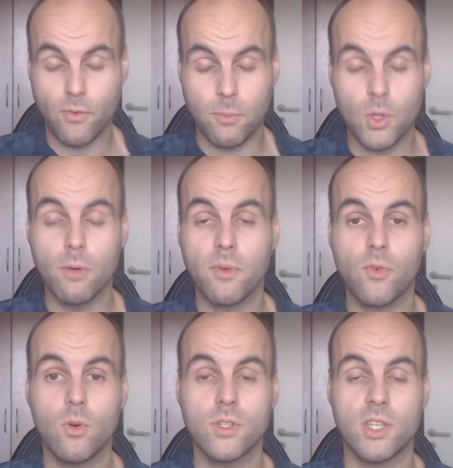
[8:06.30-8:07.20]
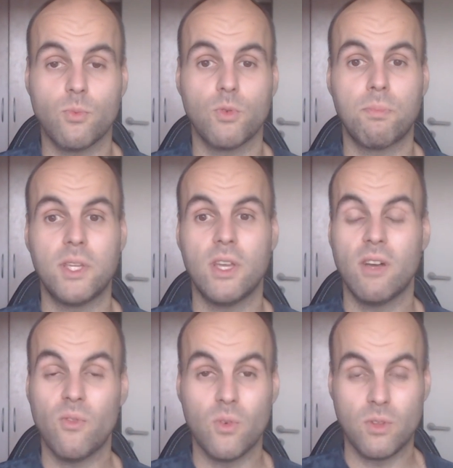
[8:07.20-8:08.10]
Europe. Of course, it would be
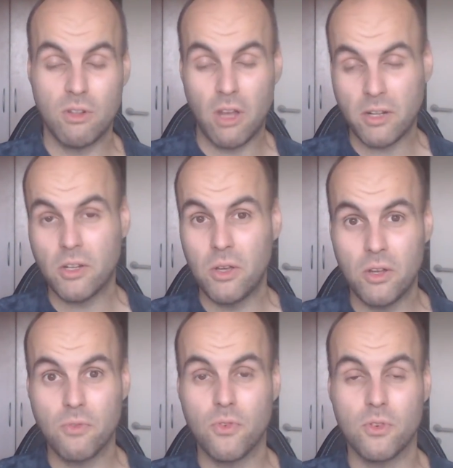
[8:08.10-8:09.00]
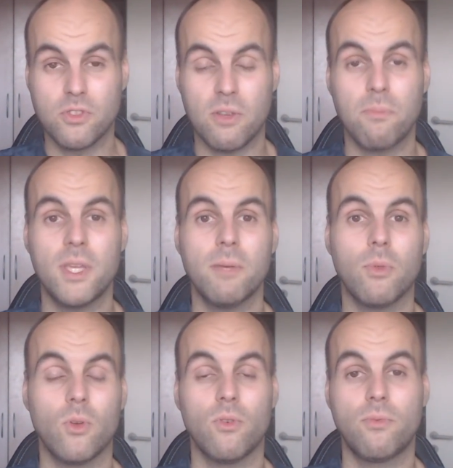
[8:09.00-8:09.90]
not good for some
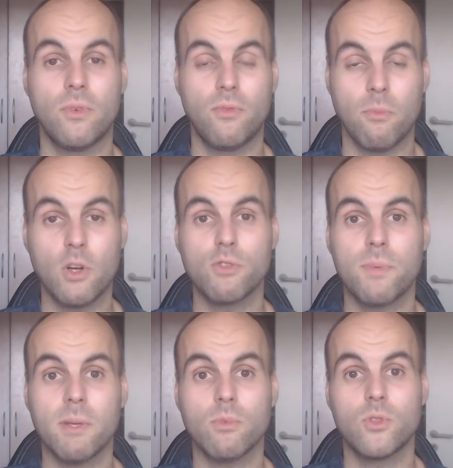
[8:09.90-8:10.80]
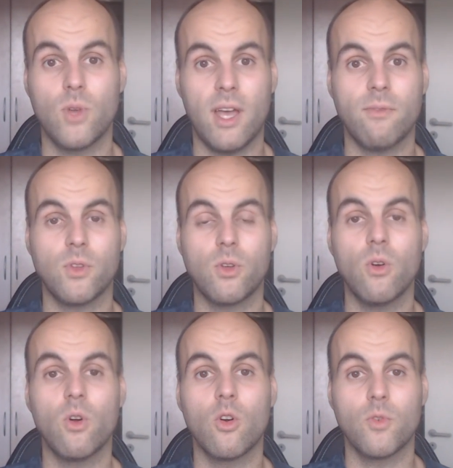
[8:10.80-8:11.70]
people, or for most people, to have to
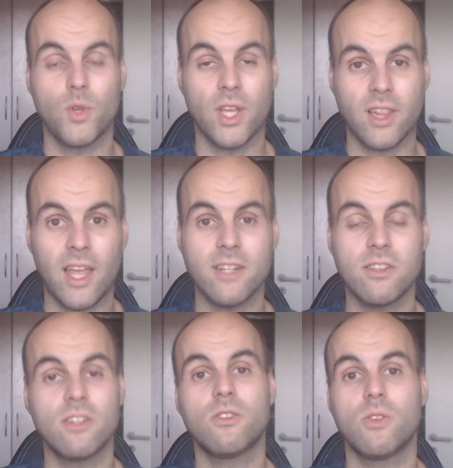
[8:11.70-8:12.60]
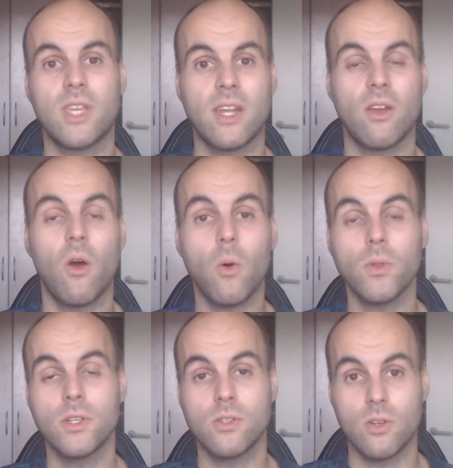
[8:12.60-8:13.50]
go over the Atlantic to get
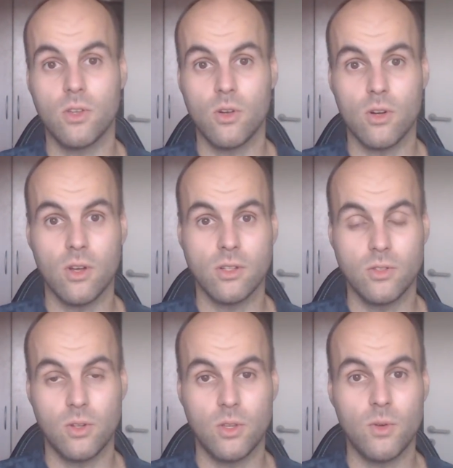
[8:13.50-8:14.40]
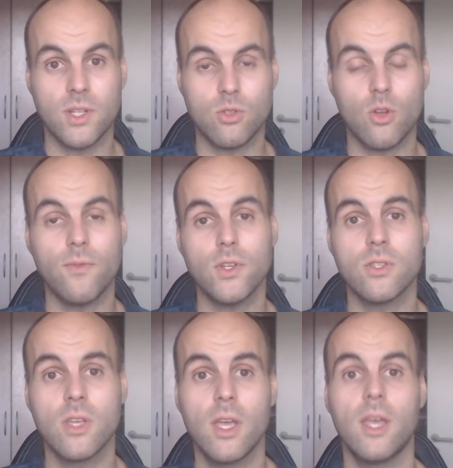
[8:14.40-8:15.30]
only to the US
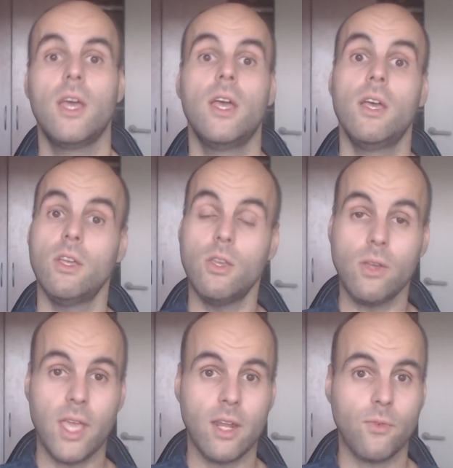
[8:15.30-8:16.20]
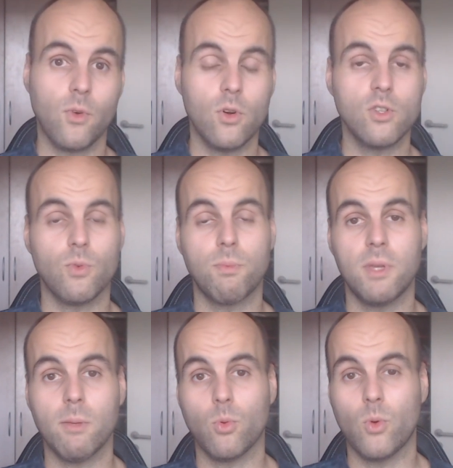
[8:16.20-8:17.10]
servers. You can, of course, with
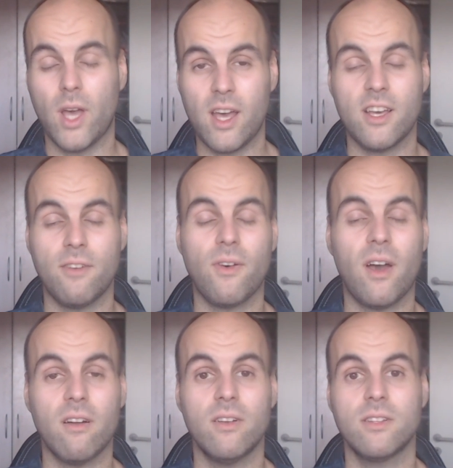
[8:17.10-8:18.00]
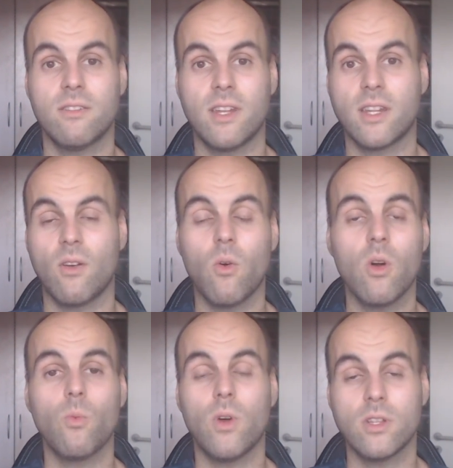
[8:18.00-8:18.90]
people who have higher internet
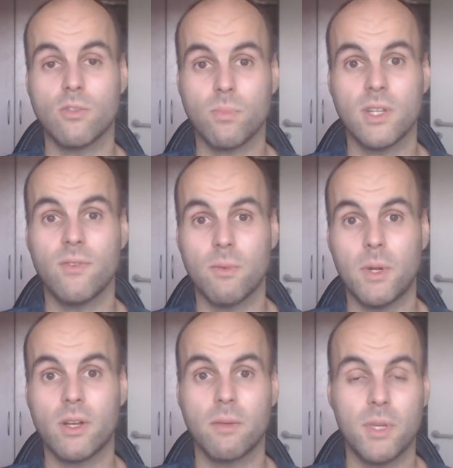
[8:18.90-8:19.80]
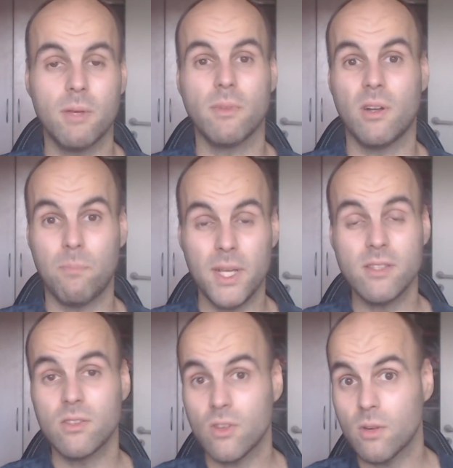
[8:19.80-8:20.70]
or want to play with American people that are
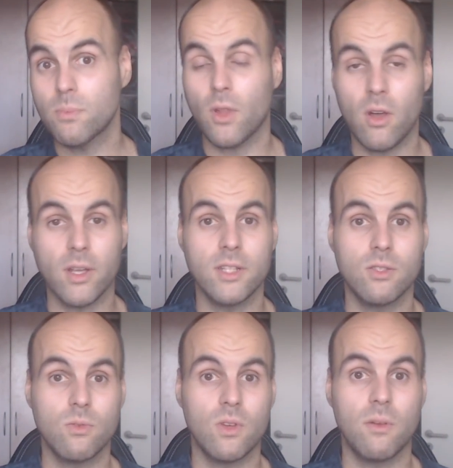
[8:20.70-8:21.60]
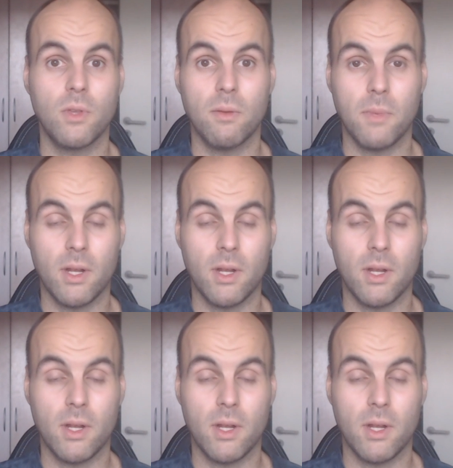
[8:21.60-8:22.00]
based in Europe, log into the